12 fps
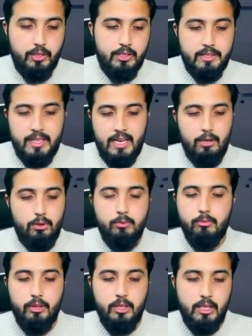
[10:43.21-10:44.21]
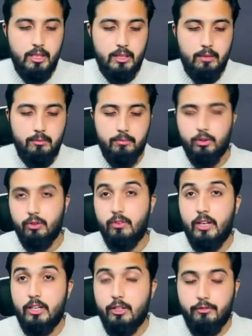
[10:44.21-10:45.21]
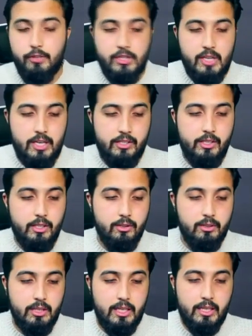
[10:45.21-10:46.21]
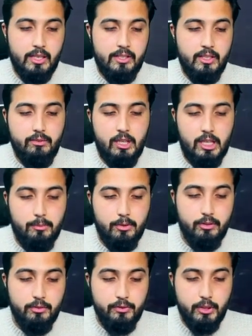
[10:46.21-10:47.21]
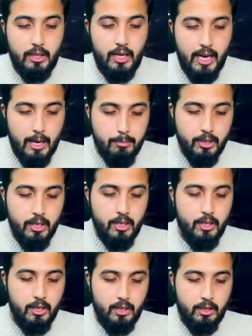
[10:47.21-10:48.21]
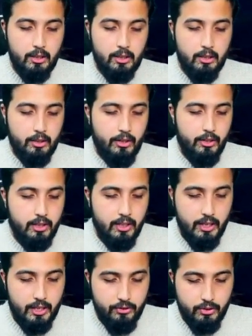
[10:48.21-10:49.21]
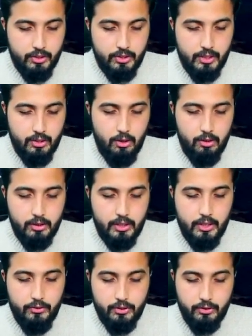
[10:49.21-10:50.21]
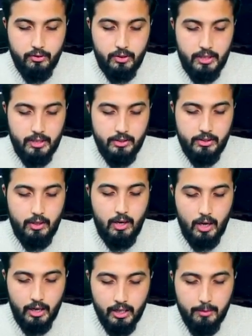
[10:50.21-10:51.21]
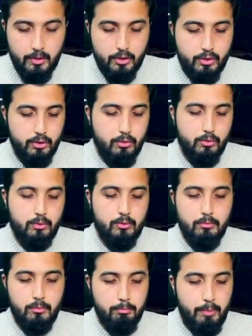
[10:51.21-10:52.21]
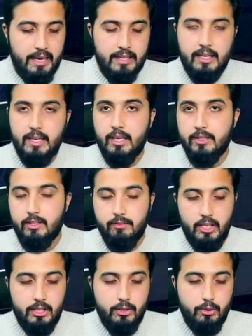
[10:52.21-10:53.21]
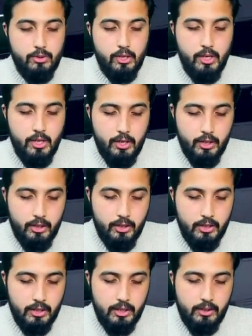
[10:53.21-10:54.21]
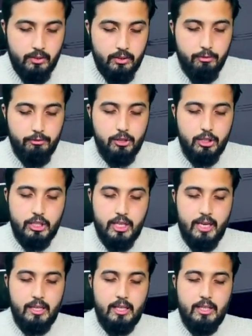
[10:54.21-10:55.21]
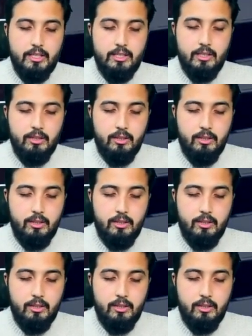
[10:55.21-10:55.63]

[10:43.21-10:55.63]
this is how the, you know, the interface actually looks like. It says, welcome to the PhilApp. Currently, as you can see, all the rest of the things are coming soon, banking and stuff like those. Currently, the PhilChat is